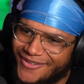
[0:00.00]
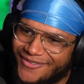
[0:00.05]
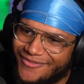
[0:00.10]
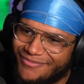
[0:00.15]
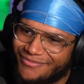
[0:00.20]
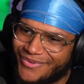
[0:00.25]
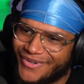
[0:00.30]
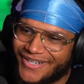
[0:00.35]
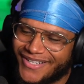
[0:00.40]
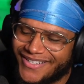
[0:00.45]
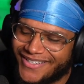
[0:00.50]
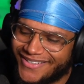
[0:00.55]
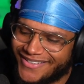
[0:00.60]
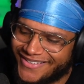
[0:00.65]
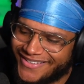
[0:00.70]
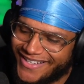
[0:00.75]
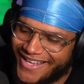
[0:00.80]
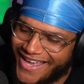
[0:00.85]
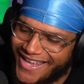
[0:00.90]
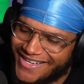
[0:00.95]
Bro,
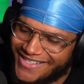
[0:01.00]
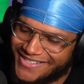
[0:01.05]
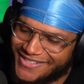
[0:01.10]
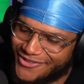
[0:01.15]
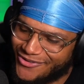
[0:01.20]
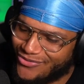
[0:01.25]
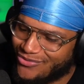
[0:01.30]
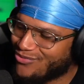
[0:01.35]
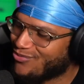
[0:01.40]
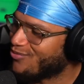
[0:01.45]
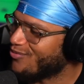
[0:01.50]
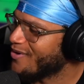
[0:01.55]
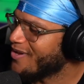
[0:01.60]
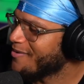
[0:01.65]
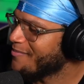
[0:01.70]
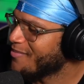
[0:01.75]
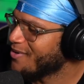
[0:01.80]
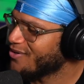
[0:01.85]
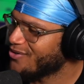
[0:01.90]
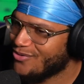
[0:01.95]
that is
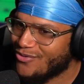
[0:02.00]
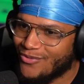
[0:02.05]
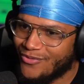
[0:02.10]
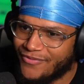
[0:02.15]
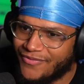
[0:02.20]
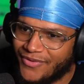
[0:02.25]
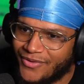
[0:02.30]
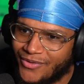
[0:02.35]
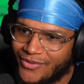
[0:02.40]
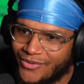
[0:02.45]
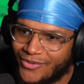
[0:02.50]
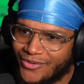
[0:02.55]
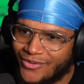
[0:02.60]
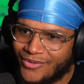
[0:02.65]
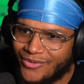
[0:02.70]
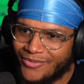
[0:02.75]
criminal, fool.